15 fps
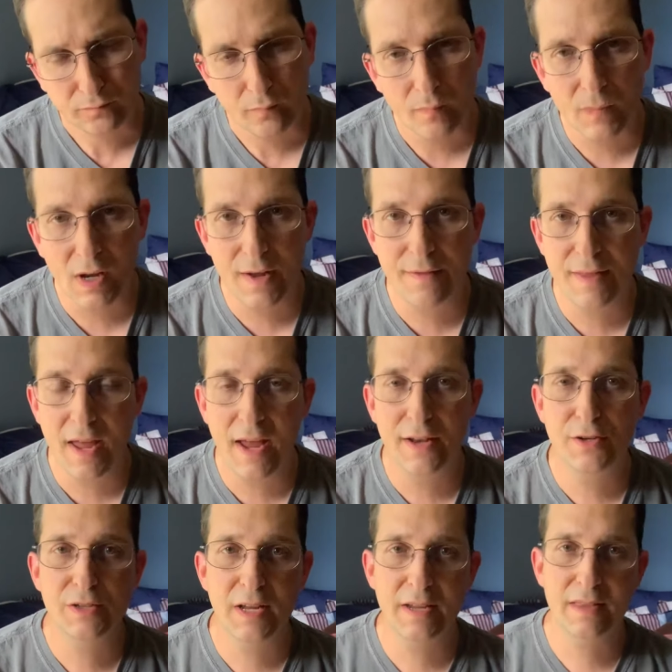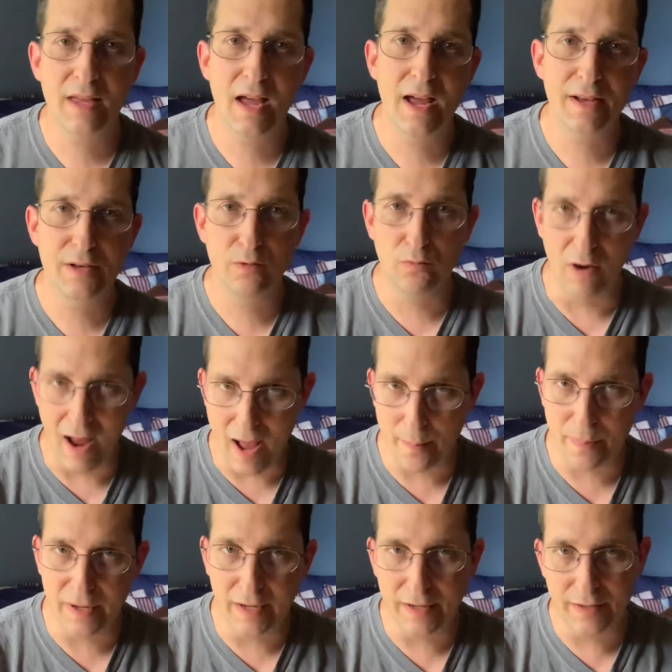And then you take that and you
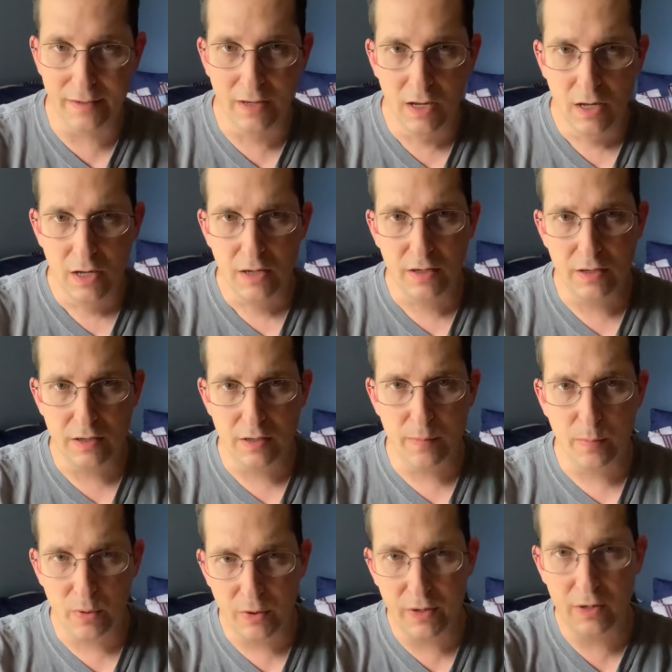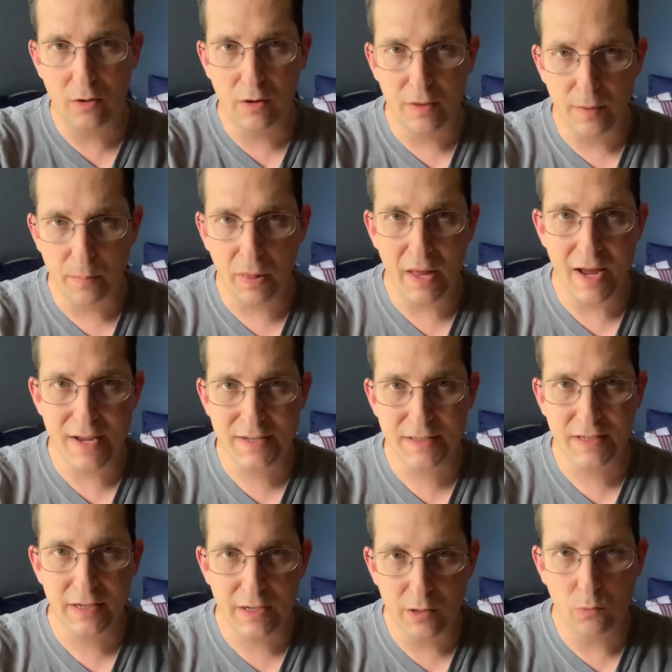wrap it, you put it on the
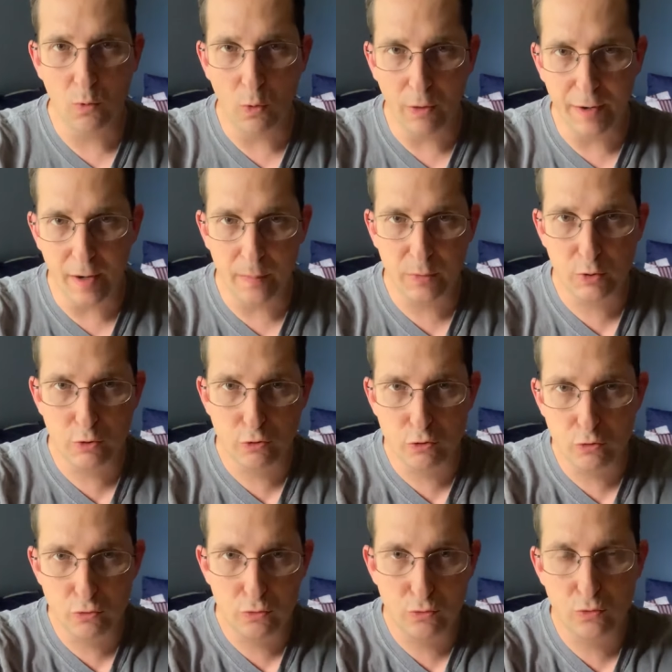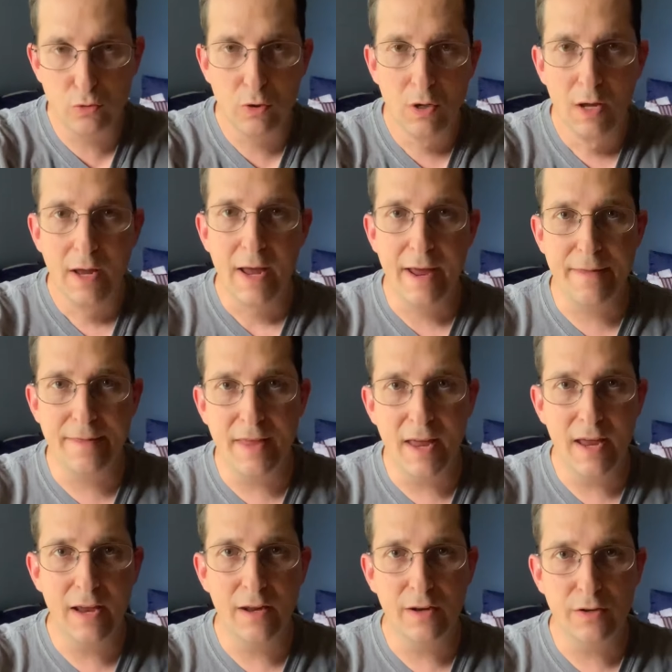plastic and you roll it up, and
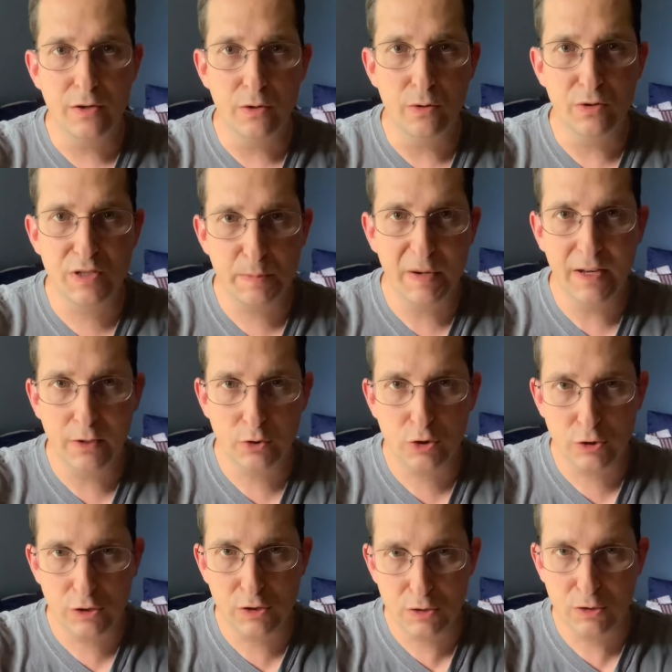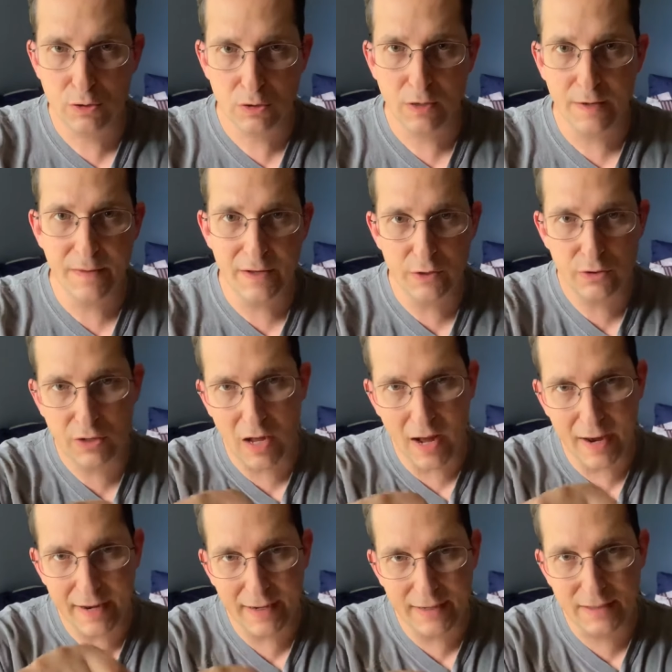then you spin it, and then you
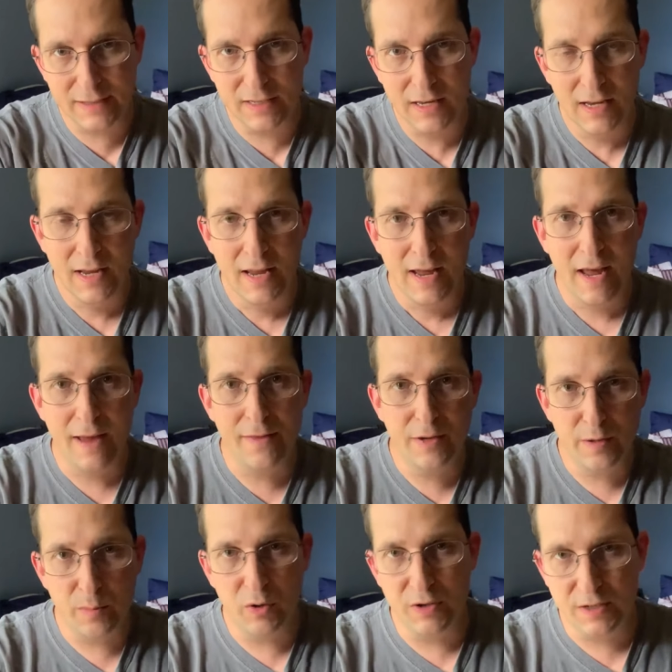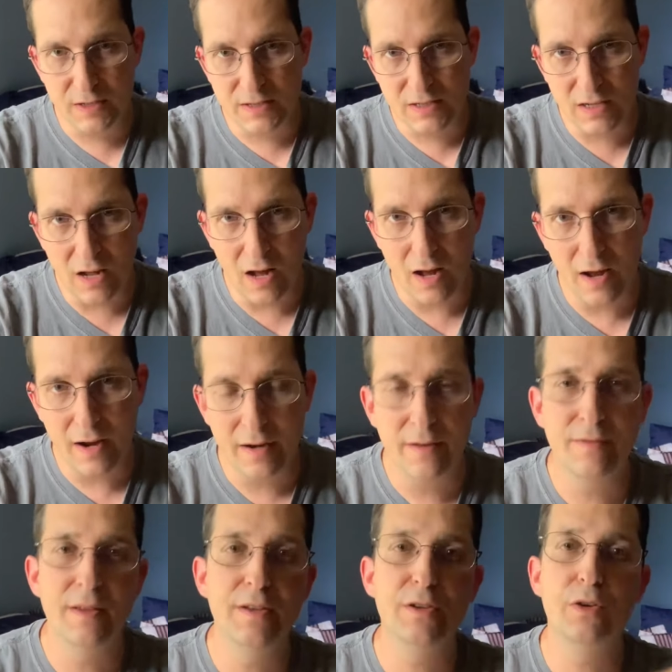tie it, and then you put it to the side,
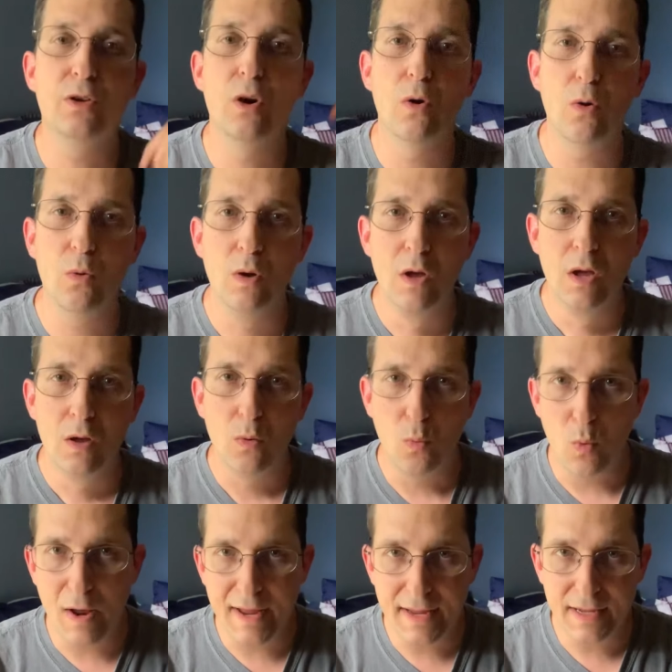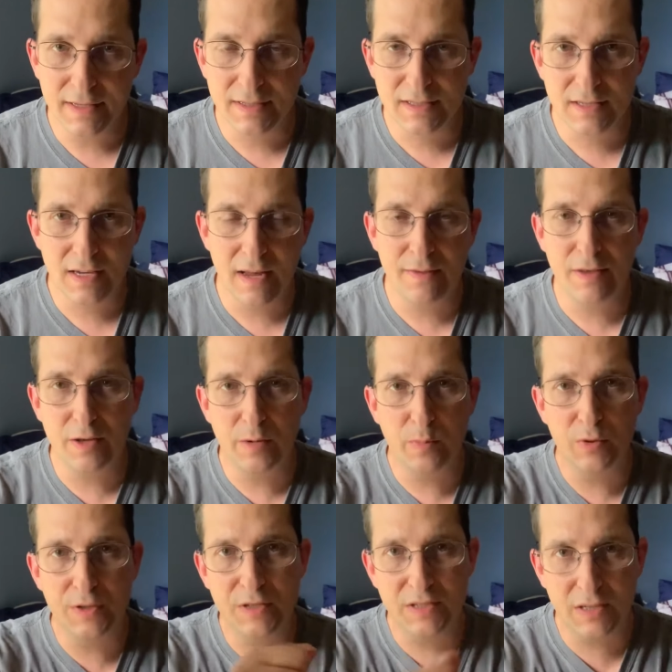and then you go weigh it, and then you
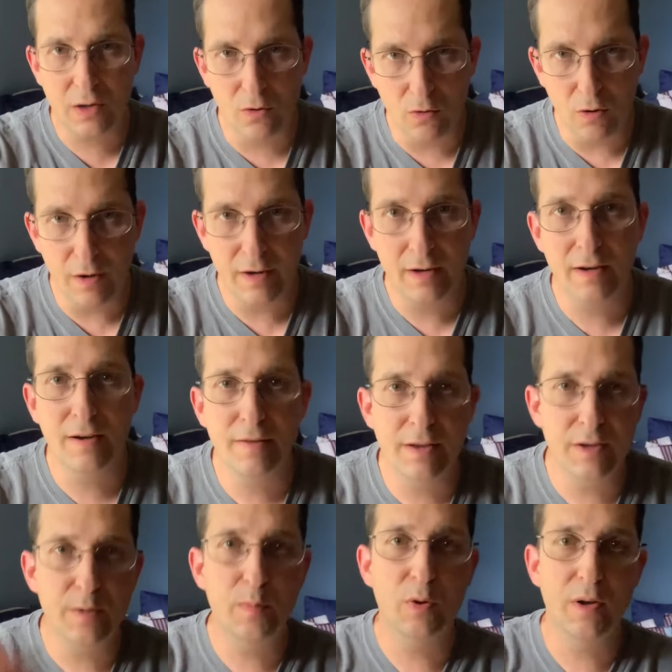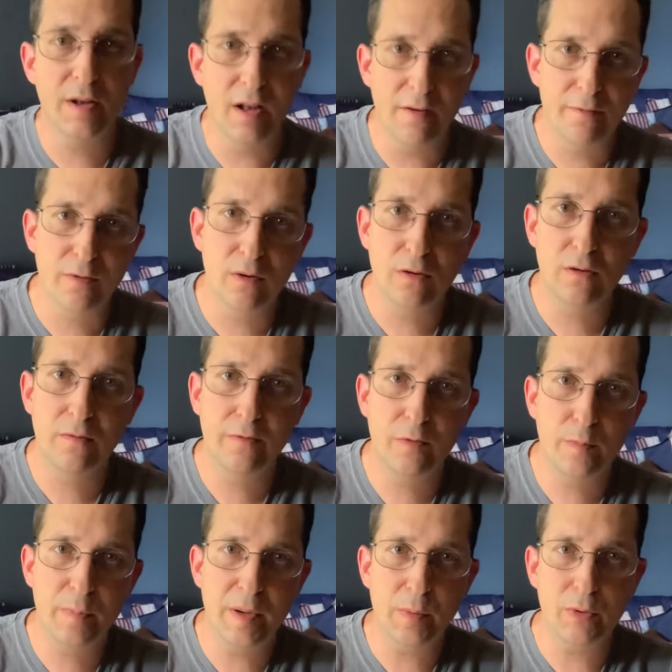put the sticker on it, and then you put it out
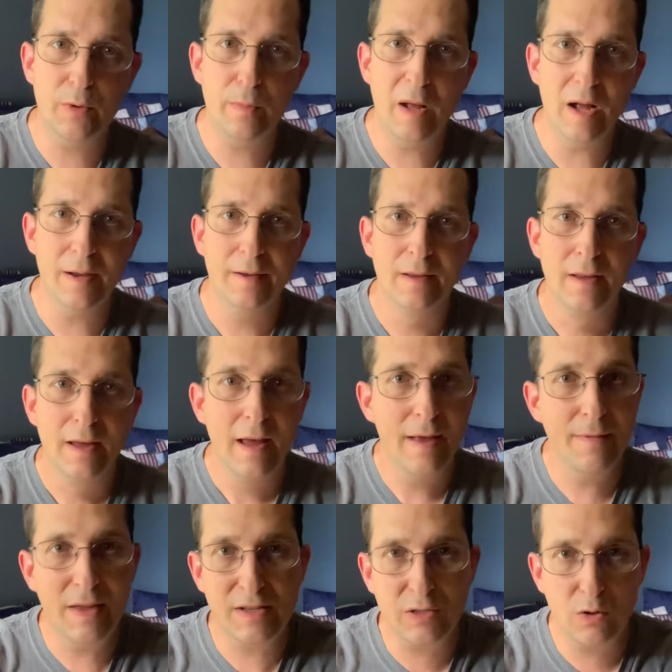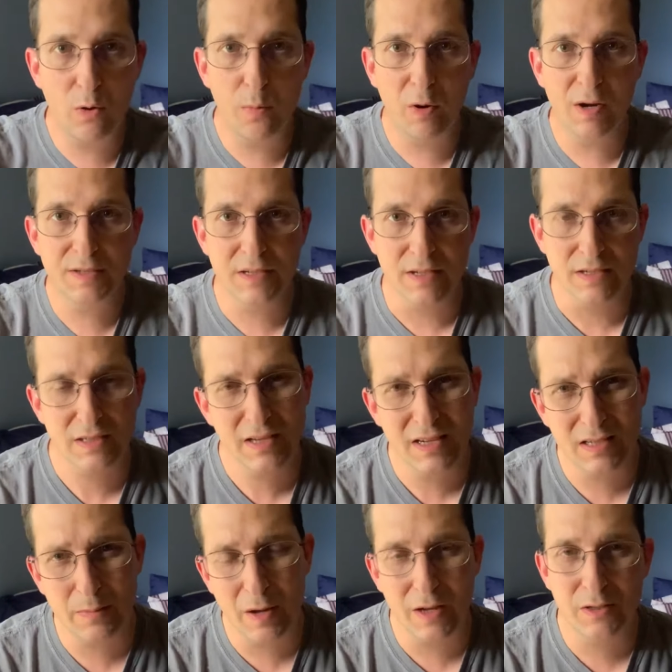for people to buy. And that's the whole process. It
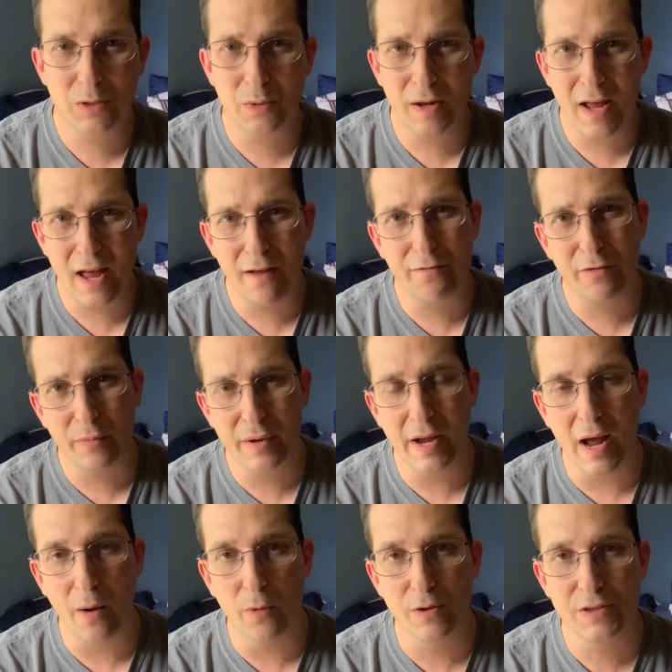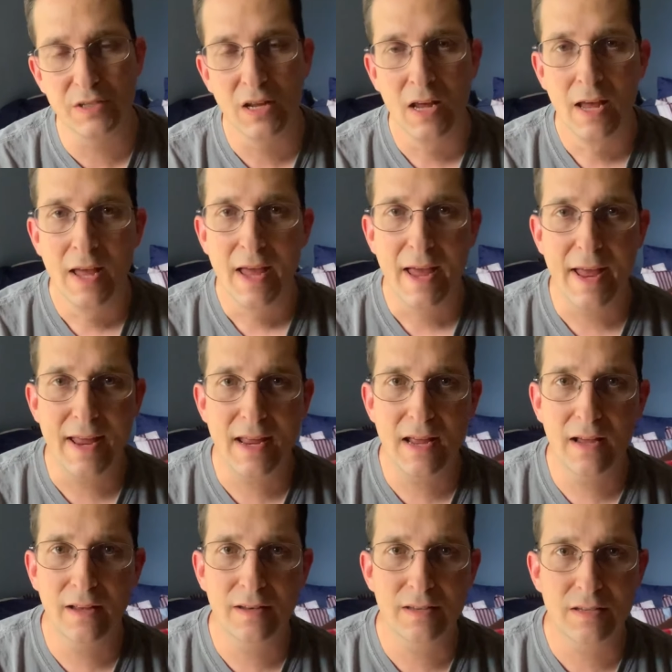takes about 2.5, 3 hours,
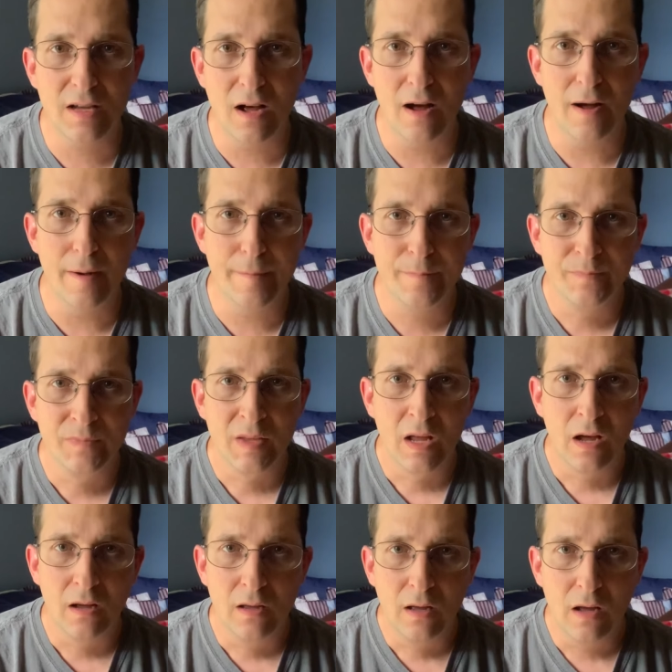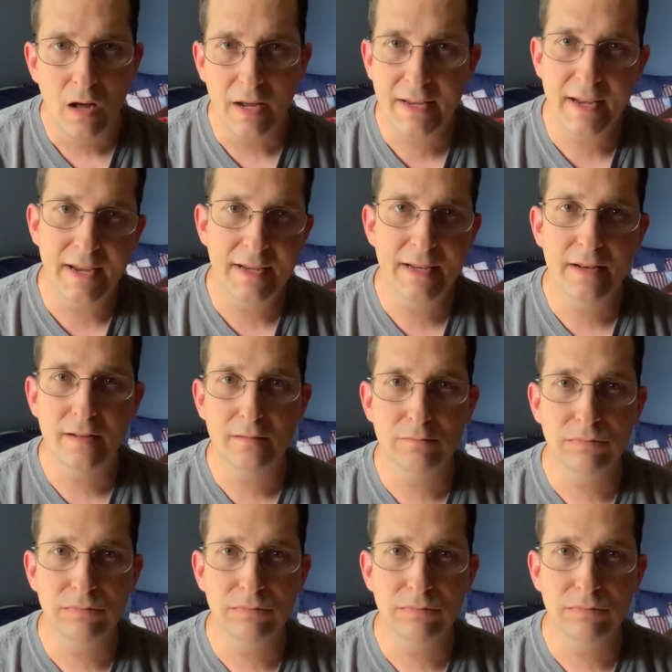and I can't eat it.